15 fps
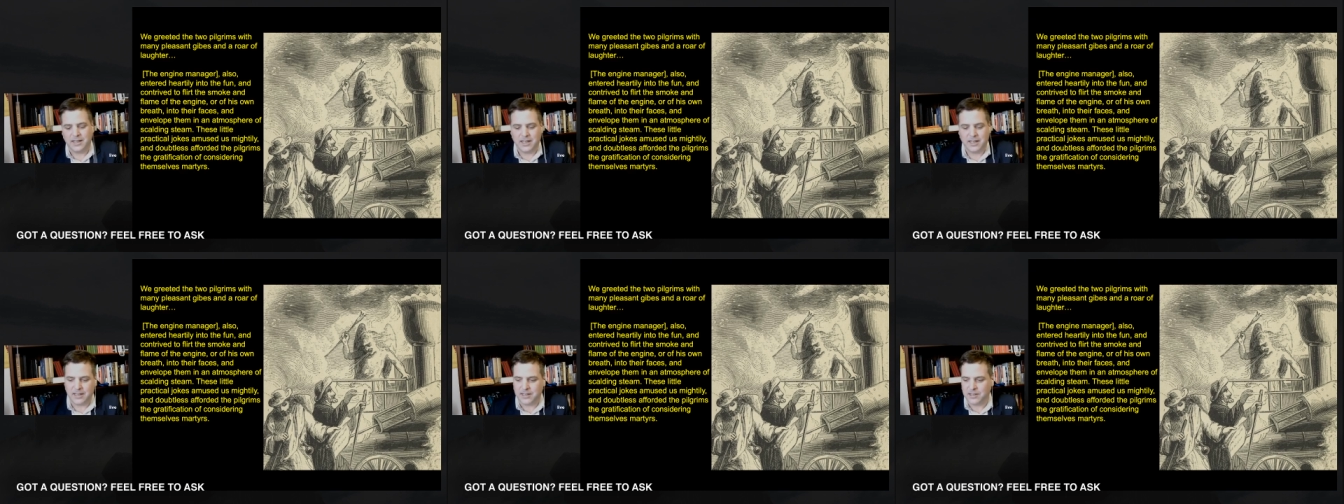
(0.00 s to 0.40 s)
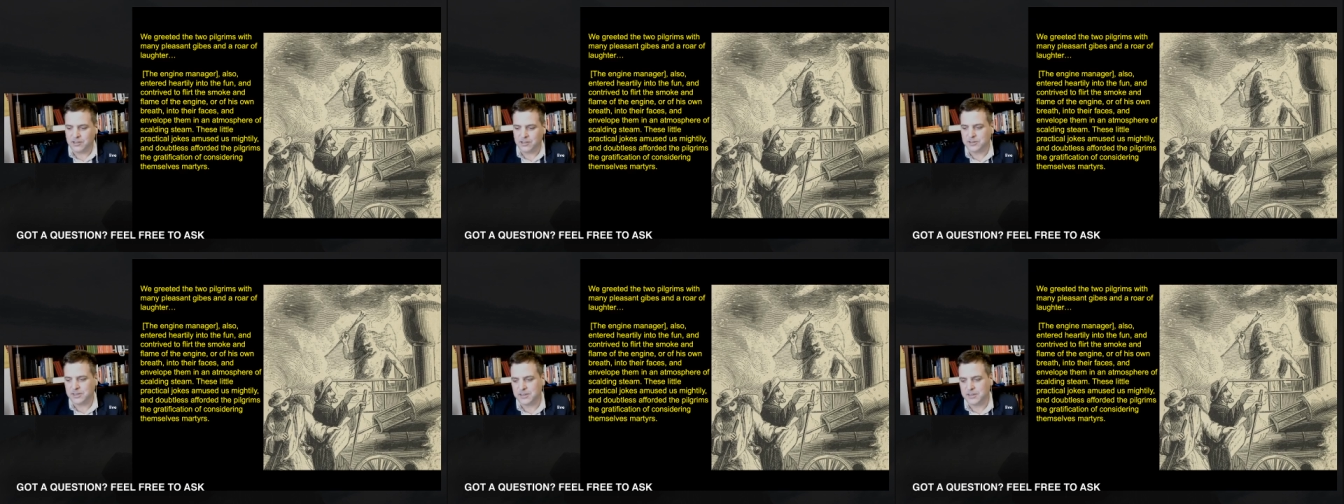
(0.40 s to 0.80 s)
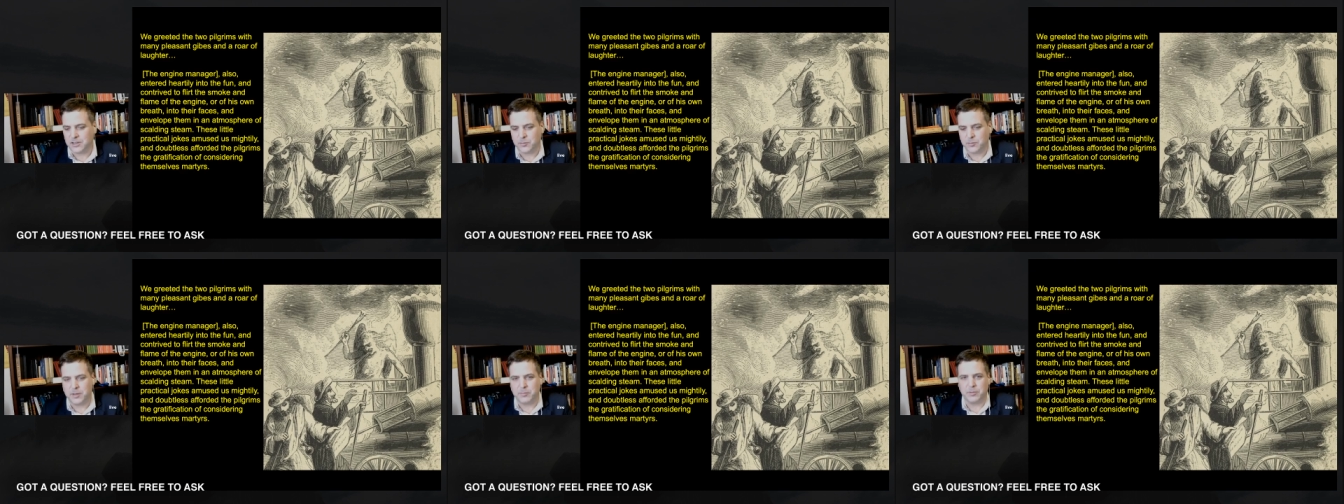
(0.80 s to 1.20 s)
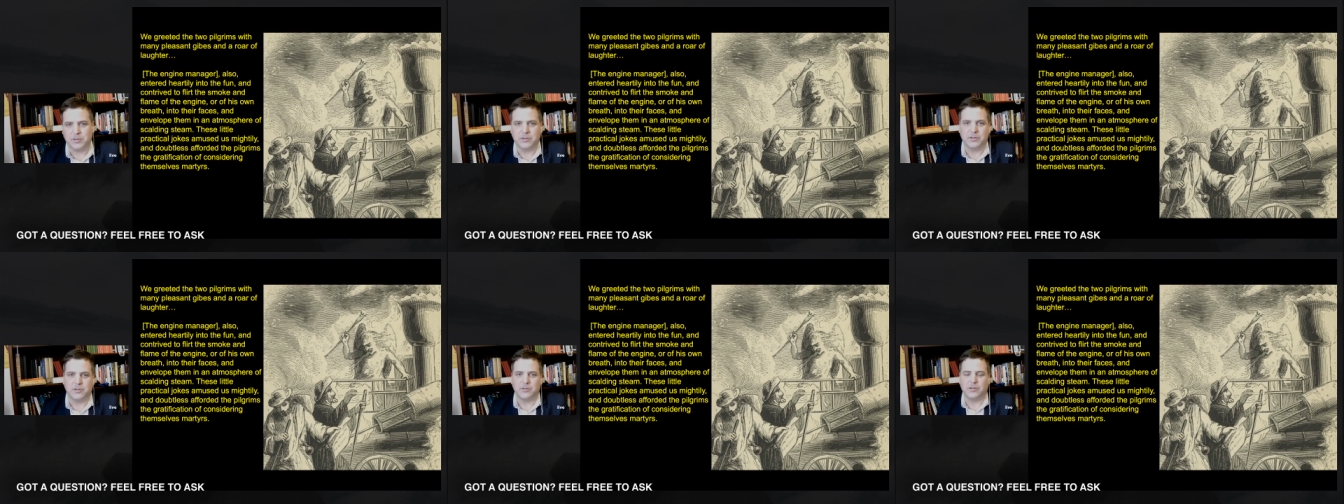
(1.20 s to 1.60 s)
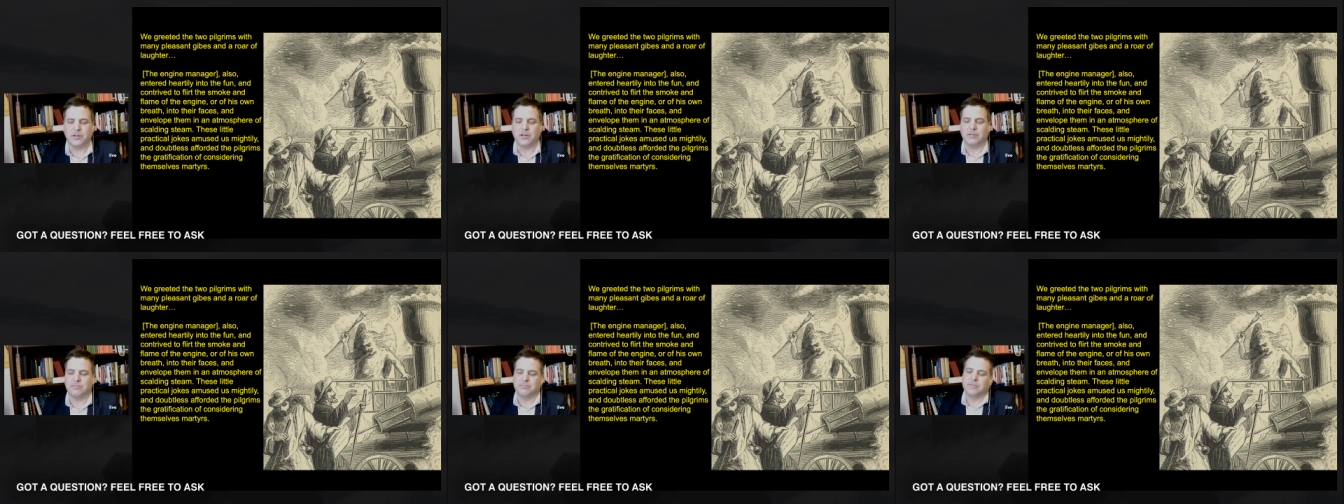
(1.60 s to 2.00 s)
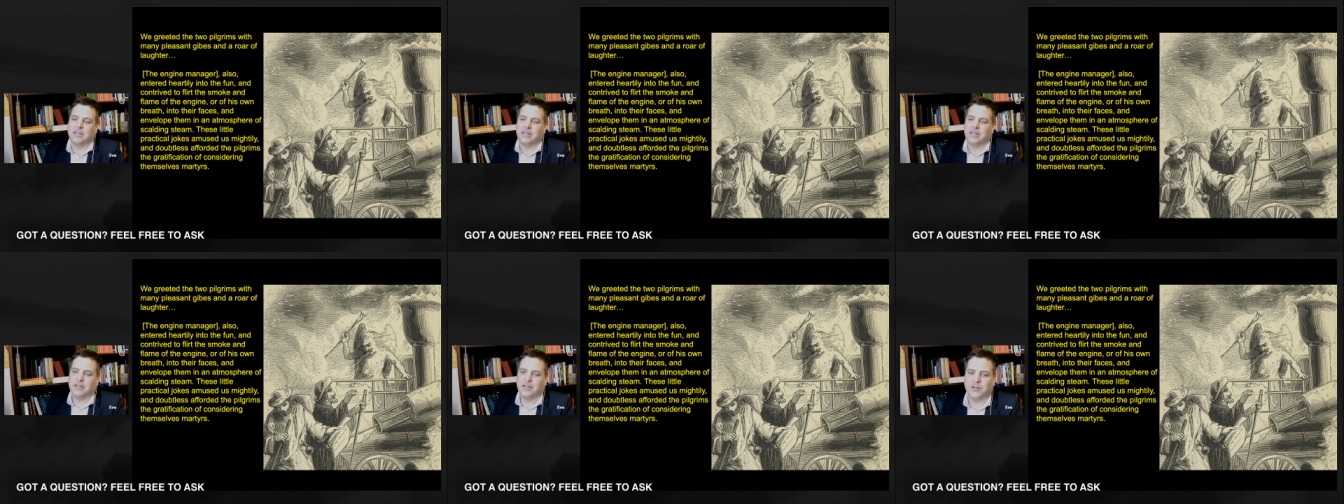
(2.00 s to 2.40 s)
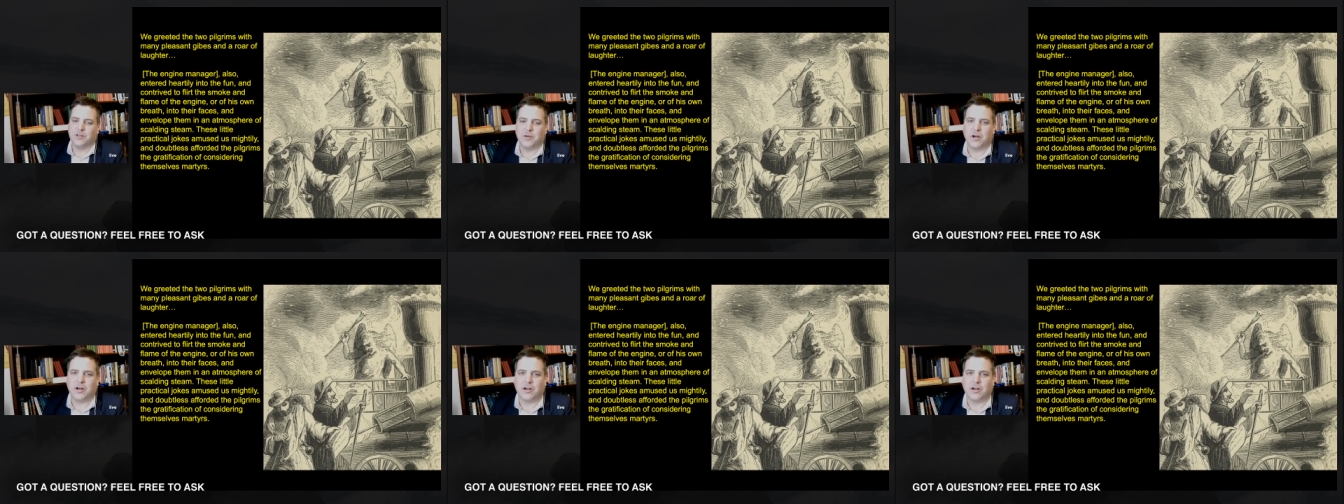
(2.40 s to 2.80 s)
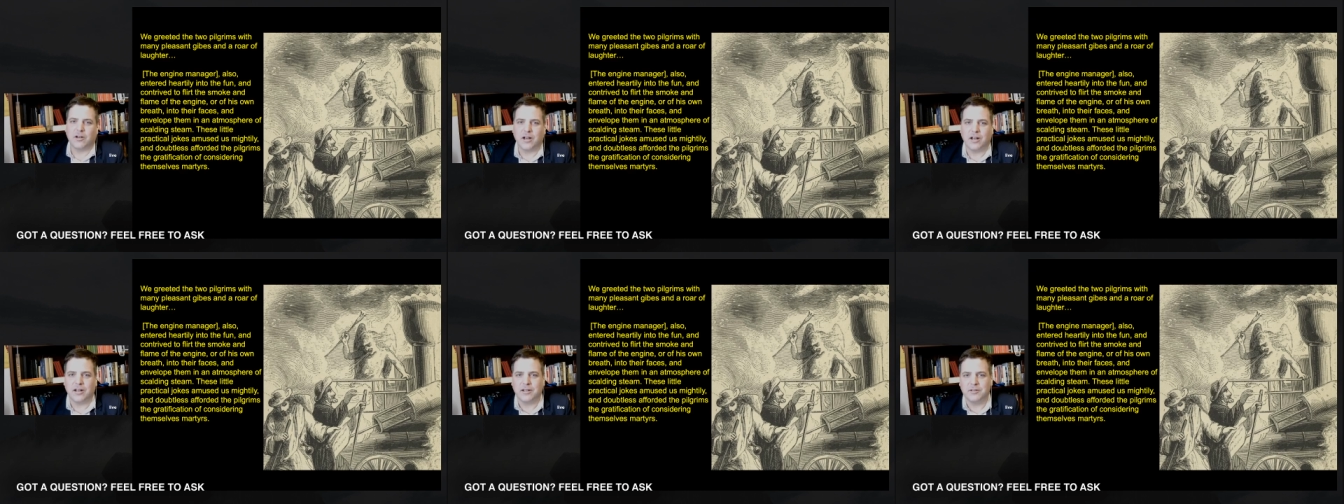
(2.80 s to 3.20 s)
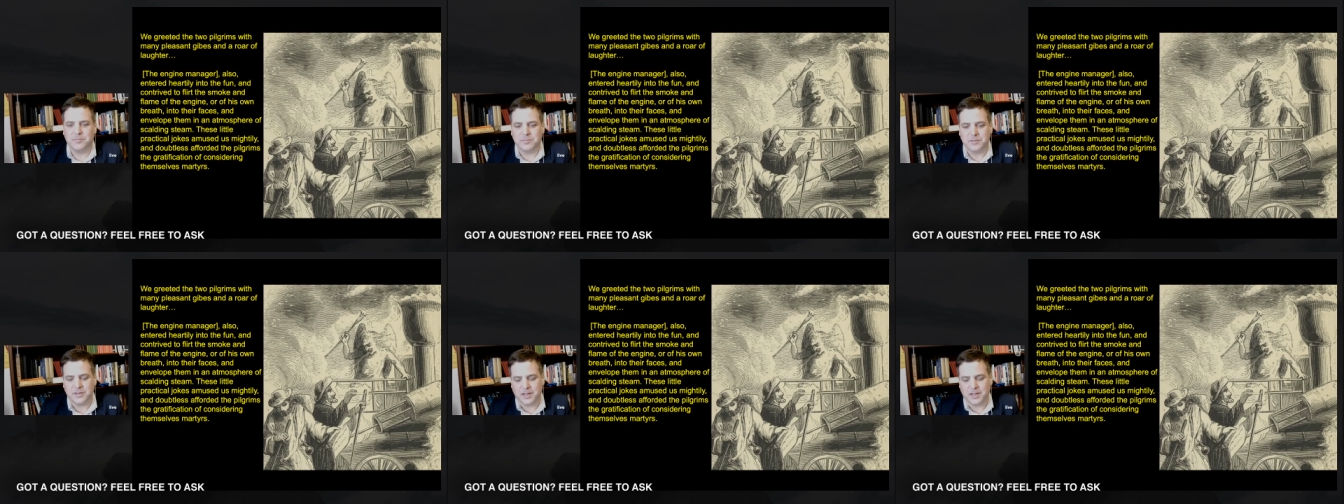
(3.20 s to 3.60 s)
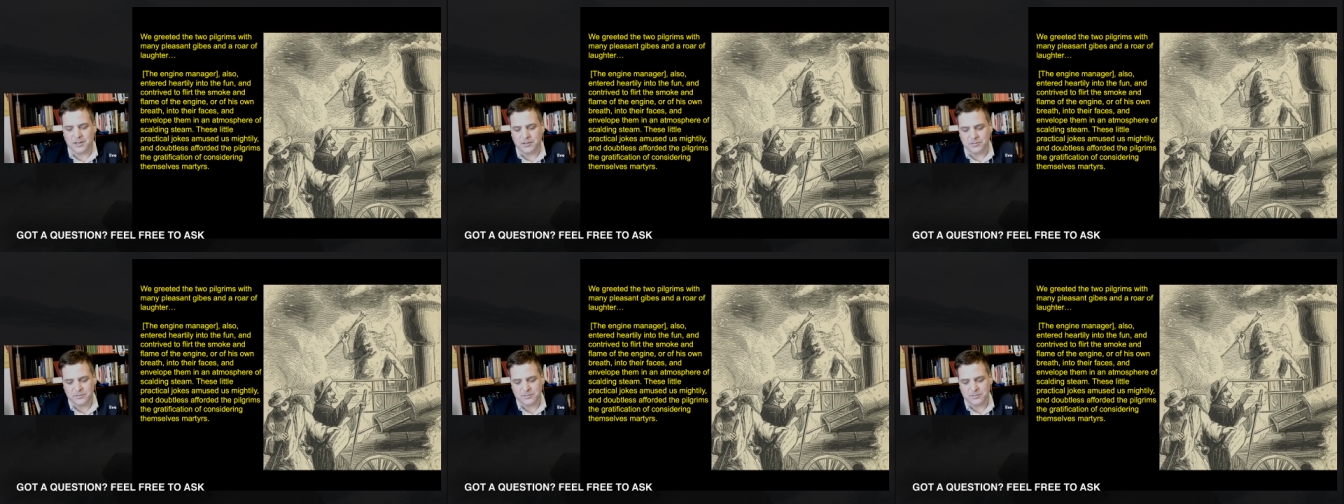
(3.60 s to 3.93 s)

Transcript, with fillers: And here's these other people who who are uh, kind of